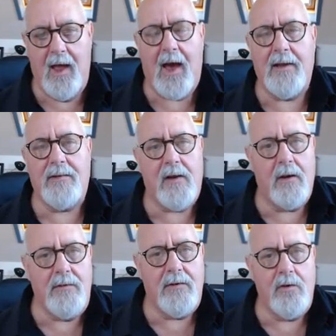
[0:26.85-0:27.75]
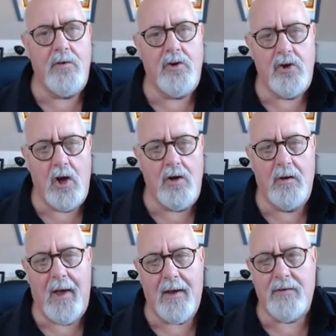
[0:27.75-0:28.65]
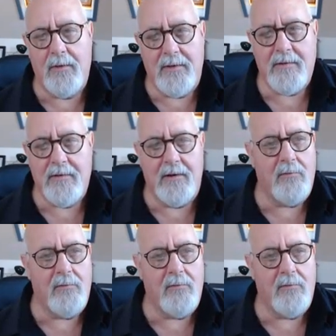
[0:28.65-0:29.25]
and it's going to show you how to instantly